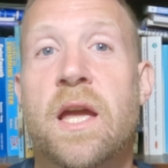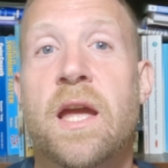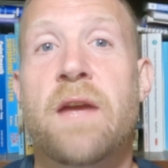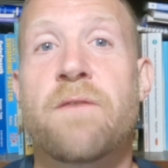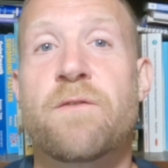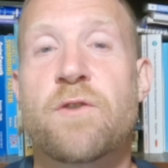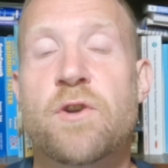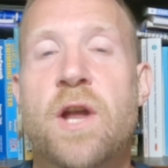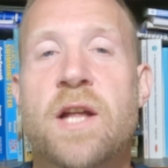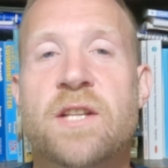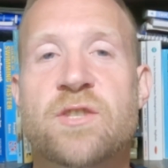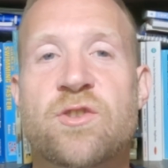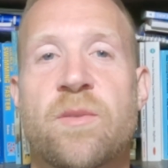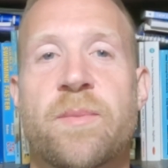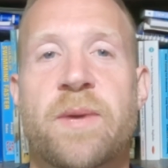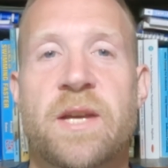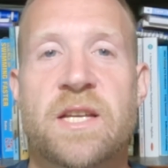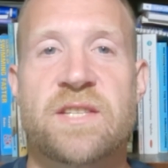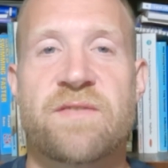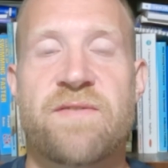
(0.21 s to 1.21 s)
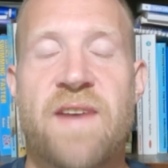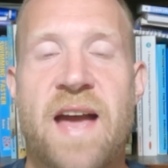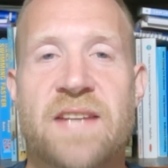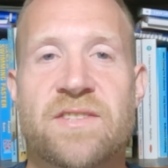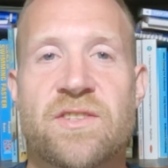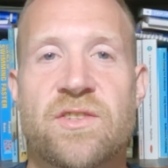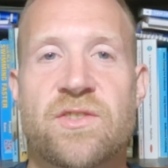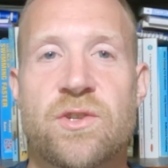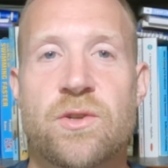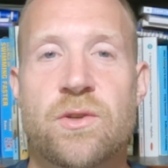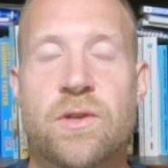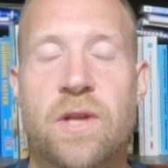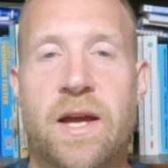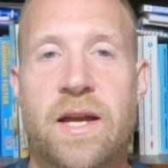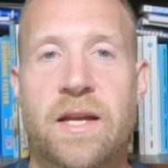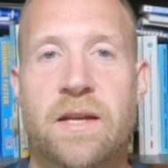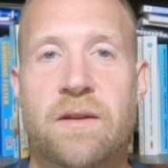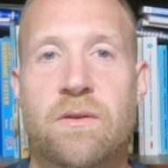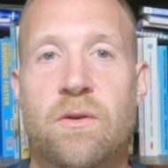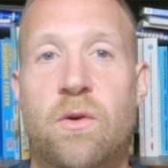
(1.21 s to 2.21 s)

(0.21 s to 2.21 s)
If you're not swimming as fast as you'd like,